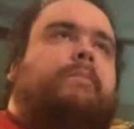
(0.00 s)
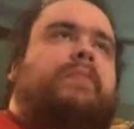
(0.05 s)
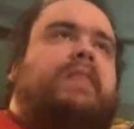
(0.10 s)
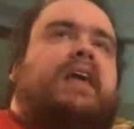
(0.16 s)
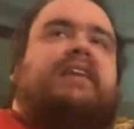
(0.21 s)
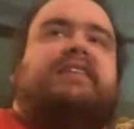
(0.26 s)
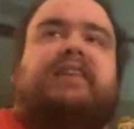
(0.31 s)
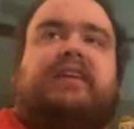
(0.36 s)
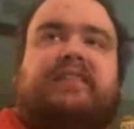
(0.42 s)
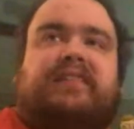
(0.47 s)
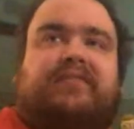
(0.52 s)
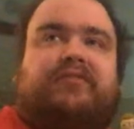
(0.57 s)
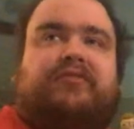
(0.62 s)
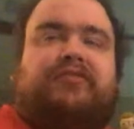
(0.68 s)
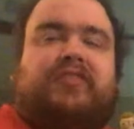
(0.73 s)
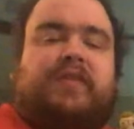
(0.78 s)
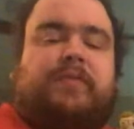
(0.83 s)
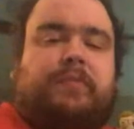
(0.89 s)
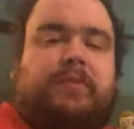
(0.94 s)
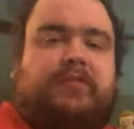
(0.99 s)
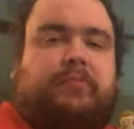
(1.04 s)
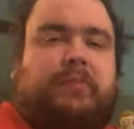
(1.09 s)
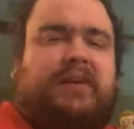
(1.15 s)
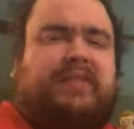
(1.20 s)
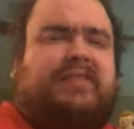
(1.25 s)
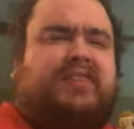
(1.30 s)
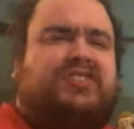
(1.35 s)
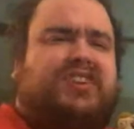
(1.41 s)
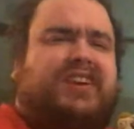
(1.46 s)
It does have a faith-based
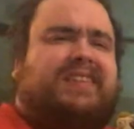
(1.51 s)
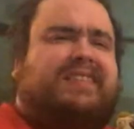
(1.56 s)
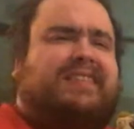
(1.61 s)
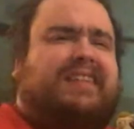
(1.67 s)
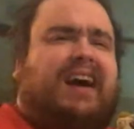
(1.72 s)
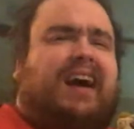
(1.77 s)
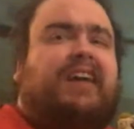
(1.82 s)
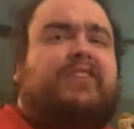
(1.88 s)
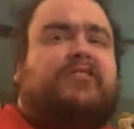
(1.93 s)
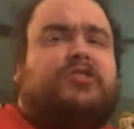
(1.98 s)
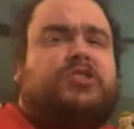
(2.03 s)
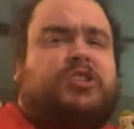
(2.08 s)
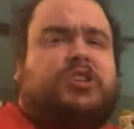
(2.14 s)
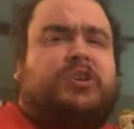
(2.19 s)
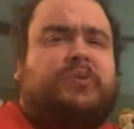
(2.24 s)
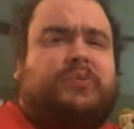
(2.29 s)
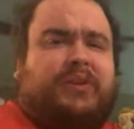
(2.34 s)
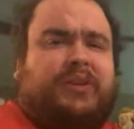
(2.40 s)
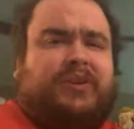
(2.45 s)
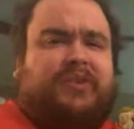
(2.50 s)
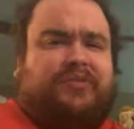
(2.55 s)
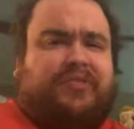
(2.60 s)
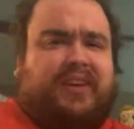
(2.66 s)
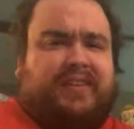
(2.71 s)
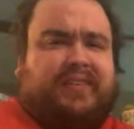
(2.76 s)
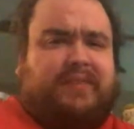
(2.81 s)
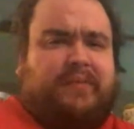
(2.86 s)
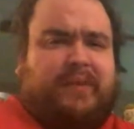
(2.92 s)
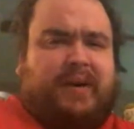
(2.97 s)
message. It's not too in your
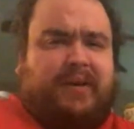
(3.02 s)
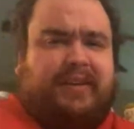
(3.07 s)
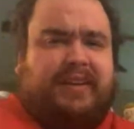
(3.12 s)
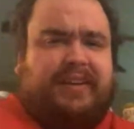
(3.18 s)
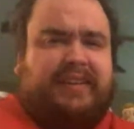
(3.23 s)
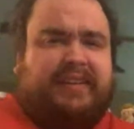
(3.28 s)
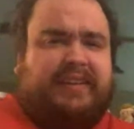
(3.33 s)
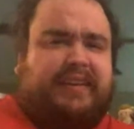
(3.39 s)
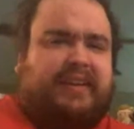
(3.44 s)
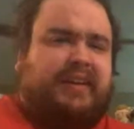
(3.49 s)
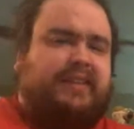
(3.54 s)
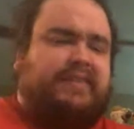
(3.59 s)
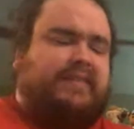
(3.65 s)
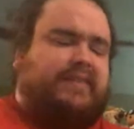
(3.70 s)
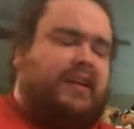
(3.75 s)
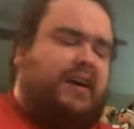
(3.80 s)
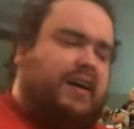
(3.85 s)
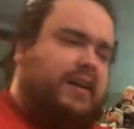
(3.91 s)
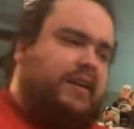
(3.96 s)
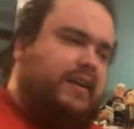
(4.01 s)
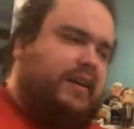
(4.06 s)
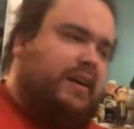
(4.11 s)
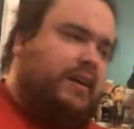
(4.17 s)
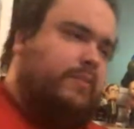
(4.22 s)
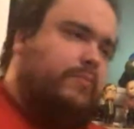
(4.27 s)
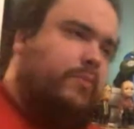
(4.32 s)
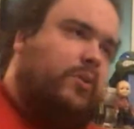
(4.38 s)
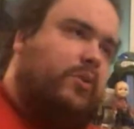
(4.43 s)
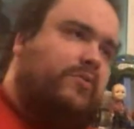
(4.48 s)
face about it. It's not
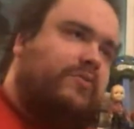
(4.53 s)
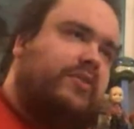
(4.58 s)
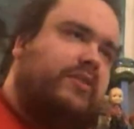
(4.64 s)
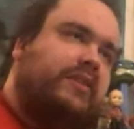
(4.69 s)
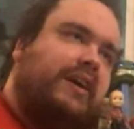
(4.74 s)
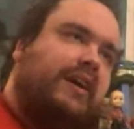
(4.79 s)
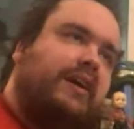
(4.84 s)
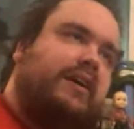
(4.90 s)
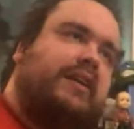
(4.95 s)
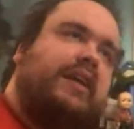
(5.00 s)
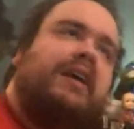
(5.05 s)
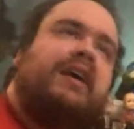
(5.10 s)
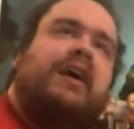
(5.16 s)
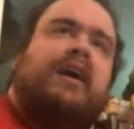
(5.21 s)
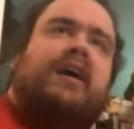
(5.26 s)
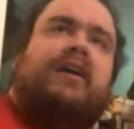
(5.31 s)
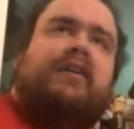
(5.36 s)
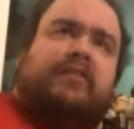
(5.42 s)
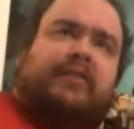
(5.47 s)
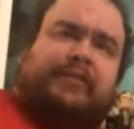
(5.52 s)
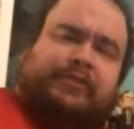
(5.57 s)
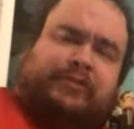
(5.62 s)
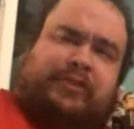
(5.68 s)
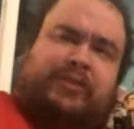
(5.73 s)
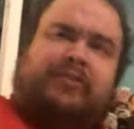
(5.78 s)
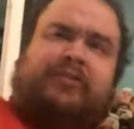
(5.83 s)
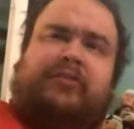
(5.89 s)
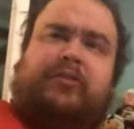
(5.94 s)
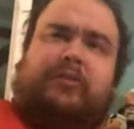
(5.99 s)
overdone. There's
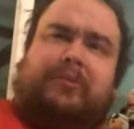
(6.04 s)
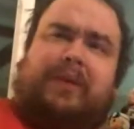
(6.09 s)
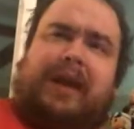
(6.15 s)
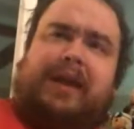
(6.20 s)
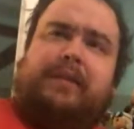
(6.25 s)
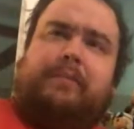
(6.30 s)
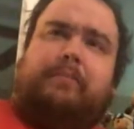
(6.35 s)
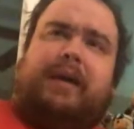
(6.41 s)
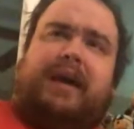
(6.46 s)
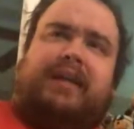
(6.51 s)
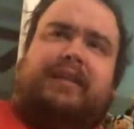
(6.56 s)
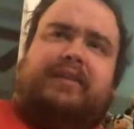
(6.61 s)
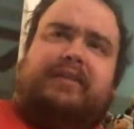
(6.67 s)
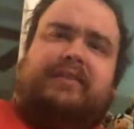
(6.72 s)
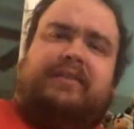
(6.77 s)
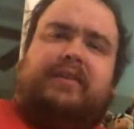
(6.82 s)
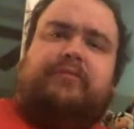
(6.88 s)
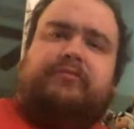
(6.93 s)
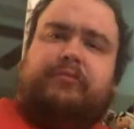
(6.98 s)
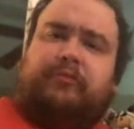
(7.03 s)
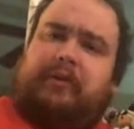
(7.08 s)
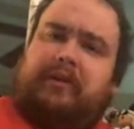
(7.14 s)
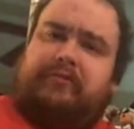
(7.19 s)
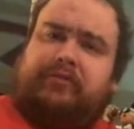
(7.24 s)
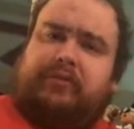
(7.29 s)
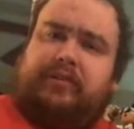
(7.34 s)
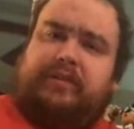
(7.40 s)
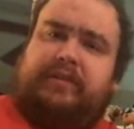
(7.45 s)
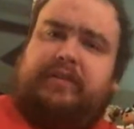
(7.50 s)
just the right balance of
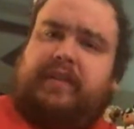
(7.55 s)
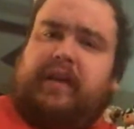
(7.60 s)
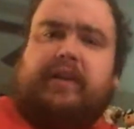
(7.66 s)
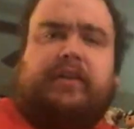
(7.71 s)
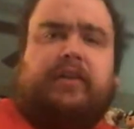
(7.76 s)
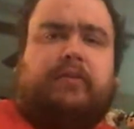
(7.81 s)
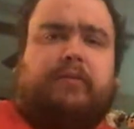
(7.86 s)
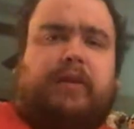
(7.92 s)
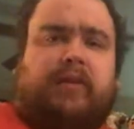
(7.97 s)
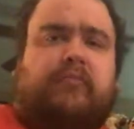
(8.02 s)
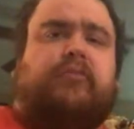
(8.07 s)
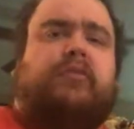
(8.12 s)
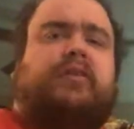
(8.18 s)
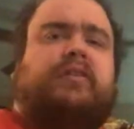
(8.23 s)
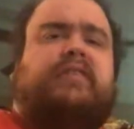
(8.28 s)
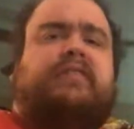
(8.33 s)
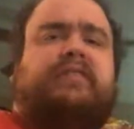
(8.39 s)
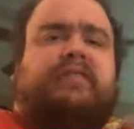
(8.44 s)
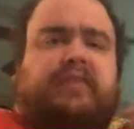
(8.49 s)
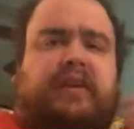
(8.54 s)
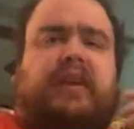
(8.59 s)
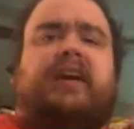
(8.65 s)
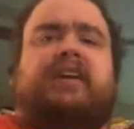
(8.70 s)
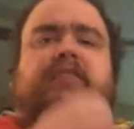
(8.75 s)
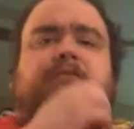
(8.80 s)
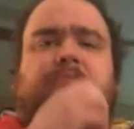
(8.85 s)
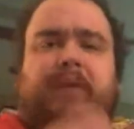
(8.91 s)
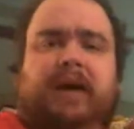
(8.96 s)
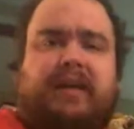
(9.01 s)
reverence and irreverence to
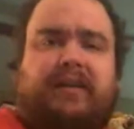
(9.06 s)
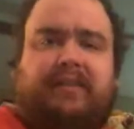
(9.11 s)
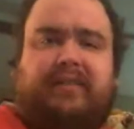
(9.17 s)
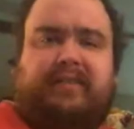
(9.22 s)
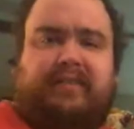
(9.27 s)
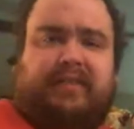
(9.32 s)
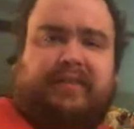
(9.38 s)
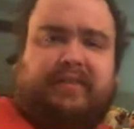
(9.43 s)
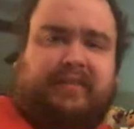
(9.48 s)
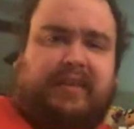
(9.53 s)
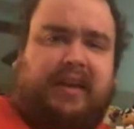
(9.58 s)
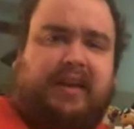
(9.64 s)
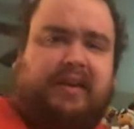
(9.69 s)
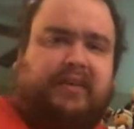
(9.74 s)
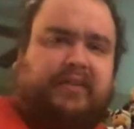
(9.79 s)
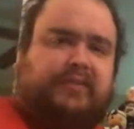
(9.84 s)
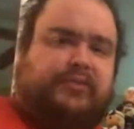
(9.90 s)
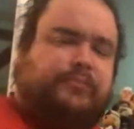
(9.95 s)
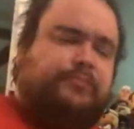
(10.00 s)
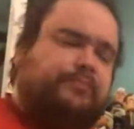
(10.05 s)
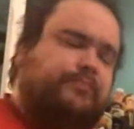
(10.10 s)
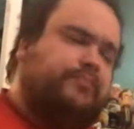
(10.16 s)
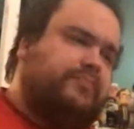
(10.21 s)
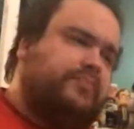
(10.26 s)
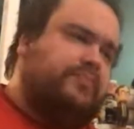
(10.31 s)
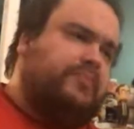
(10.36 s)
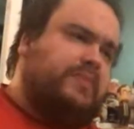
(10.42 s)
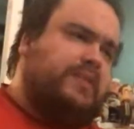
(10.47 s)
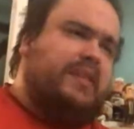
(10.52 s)
kind of balance the scales,
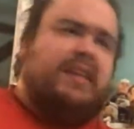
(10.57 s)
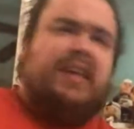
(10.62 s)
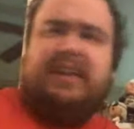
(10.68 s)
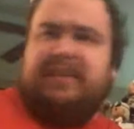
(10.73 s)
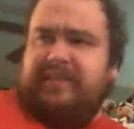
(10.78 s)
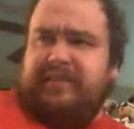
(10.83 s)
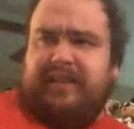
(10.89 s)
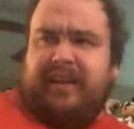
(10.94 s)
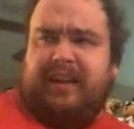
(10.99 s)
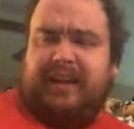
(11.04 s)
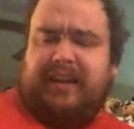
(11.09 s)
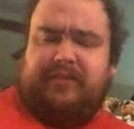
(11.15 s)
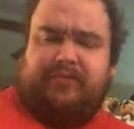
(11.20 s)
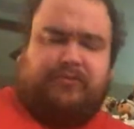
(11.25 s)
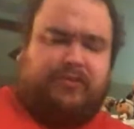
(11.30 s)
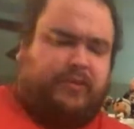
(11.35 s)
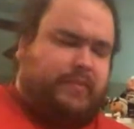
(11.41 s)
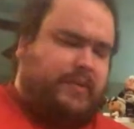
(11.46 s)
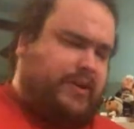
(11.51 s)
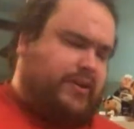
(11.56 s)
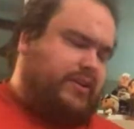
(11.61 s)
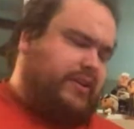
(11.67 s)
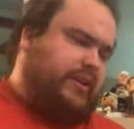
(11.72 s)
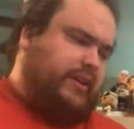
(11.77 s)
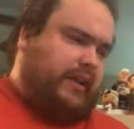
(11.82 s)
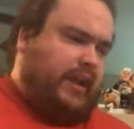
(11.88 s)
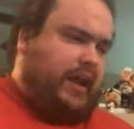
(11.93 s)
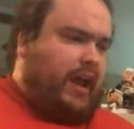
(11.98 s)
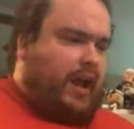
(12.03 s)
and it's not hateful about
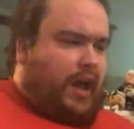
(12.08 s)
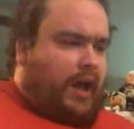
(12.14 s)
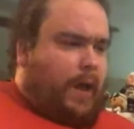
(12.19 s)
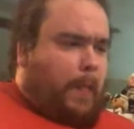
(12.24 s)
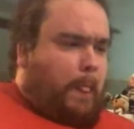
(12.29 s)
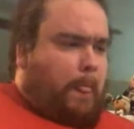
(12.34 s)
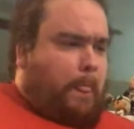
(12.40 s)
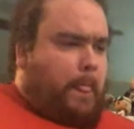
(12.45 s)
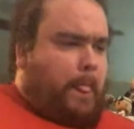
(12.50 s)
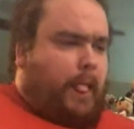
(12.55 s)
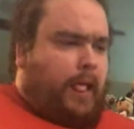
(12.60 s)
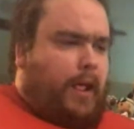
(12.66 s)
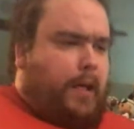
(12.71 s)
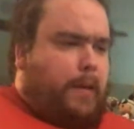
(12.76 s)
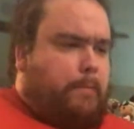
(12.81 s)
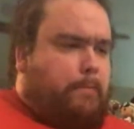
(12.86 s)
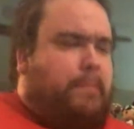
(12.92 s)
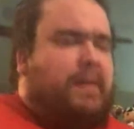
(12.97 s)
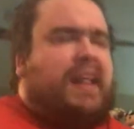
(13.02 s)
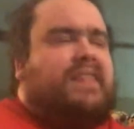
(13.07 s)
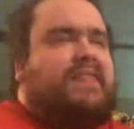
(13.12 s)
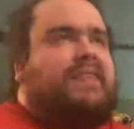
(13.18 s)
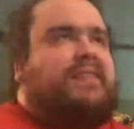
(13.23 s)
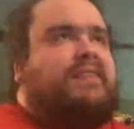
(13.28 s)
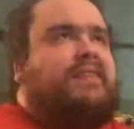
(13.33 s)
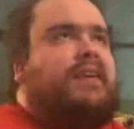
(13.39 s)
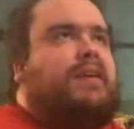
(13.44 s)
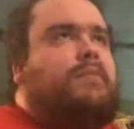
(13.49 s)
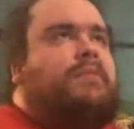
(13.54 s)
it. But at the
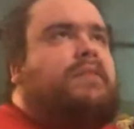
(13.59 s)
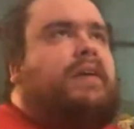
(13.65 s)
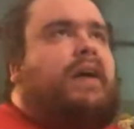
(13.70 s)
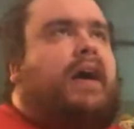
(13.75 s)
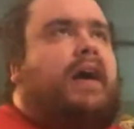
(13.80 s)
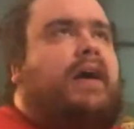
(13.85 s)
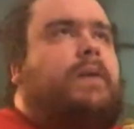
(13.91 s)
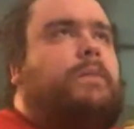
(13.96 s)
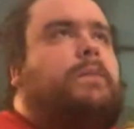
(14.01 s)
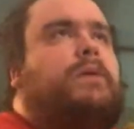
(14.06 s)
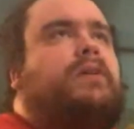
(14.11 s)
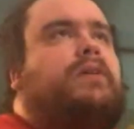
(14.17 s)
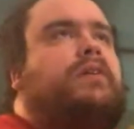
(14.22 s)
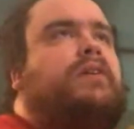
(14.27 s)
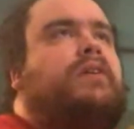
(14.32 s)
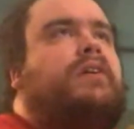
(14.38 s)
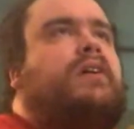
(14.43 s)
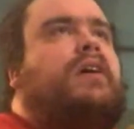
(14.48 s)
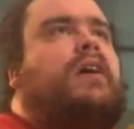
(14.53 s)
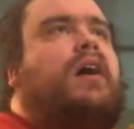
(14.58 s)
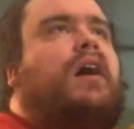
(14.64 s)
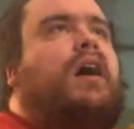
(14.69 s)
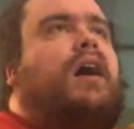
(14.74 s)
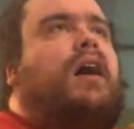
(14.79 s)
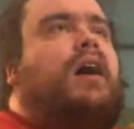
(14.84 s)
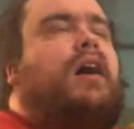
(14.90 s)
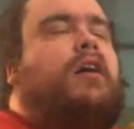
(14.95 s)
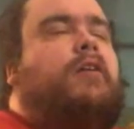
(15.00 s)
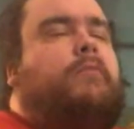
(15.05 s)
same time,
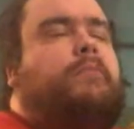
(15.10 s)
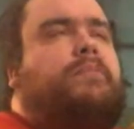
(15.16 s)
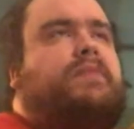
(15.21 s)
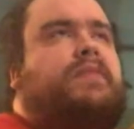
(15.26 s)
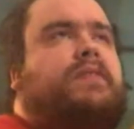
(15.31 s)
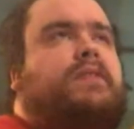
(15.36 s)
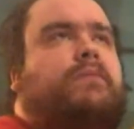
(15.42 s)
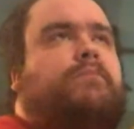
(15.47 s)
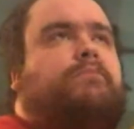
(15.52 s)
the